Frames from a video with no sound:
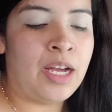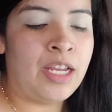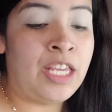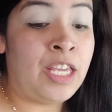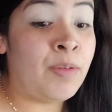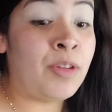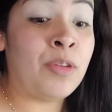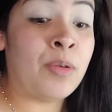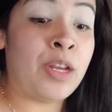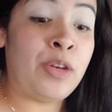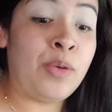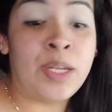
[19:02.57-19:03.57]
Even though
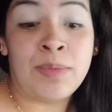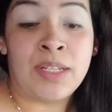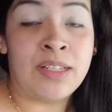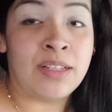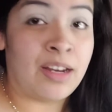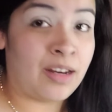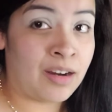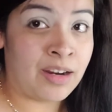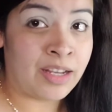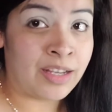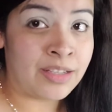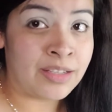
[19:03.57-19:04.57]
I knew him since like
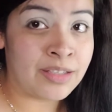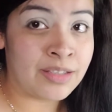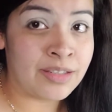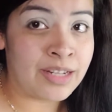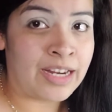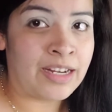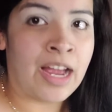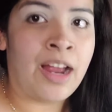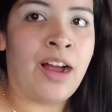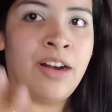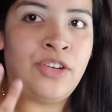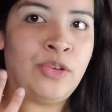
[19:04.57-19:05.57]
August, like
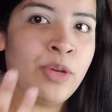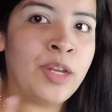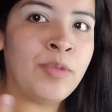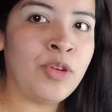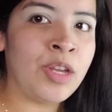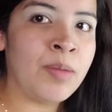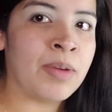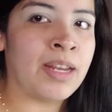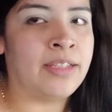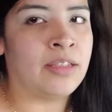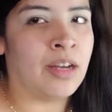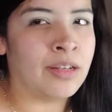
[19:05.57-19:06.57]
not knew him, but
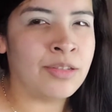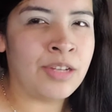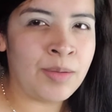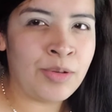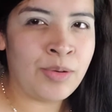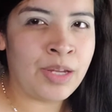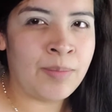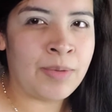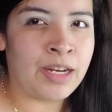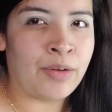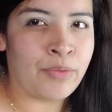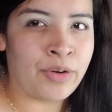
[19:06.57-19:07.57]
like talked to him, knew him
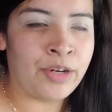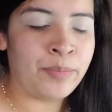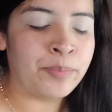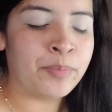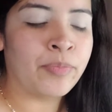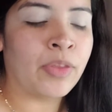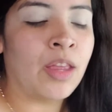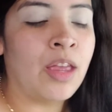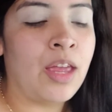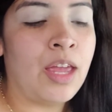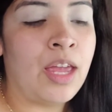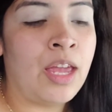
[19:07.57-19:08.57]
like a friend.
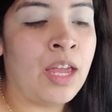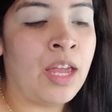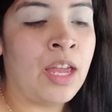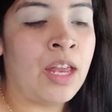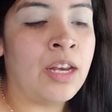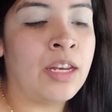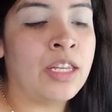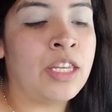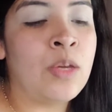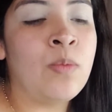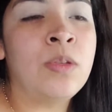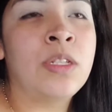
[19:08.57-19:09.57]
And
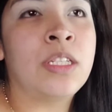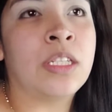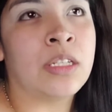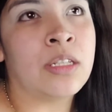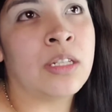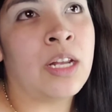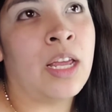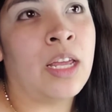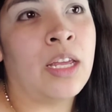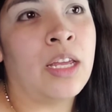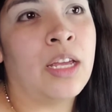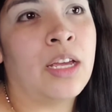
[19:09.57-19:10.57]
he was just
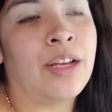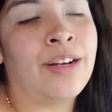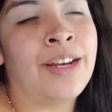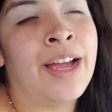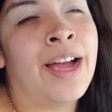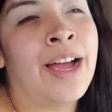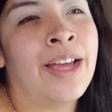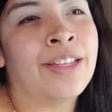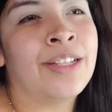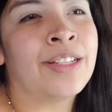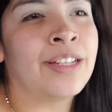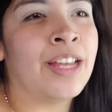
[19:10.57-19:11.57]
like, nah,
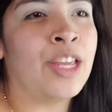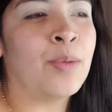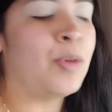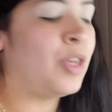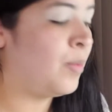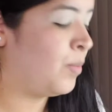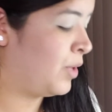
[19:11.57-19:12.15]
she doesn't like me.